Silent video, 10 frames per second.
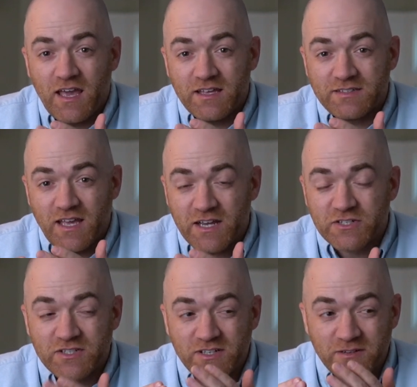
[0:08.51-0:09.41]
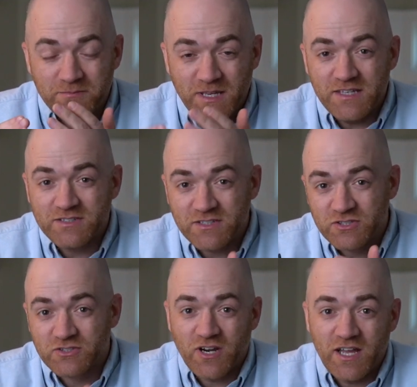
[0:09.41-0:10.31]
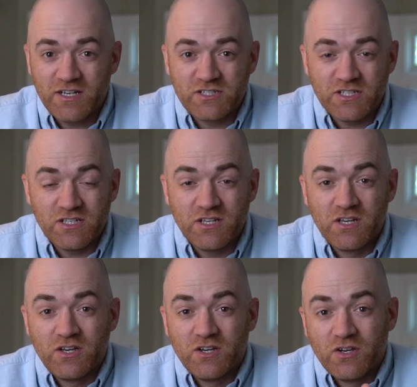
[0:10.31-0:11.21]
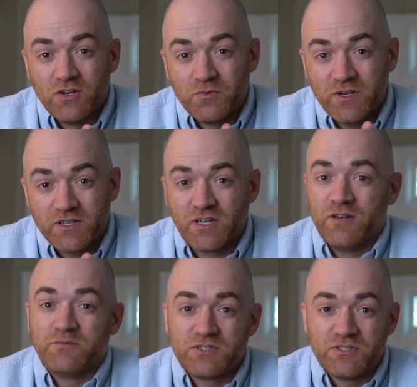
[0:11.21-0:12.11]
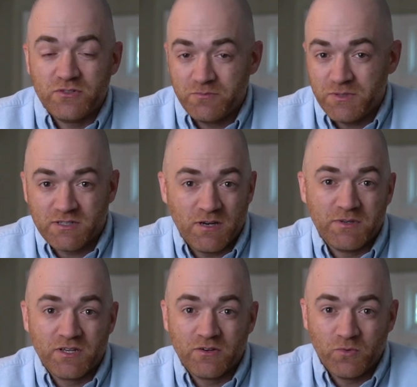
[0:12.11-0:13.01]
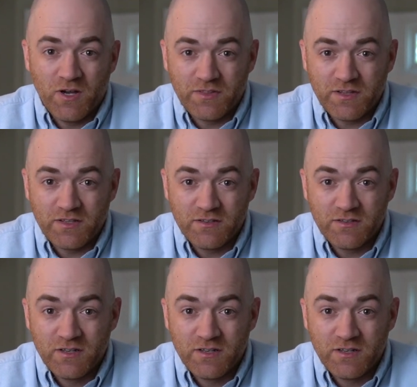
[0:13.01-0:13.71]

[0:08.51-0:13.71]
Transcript: is actually an amazing strategy when it comes to becoming wealthy.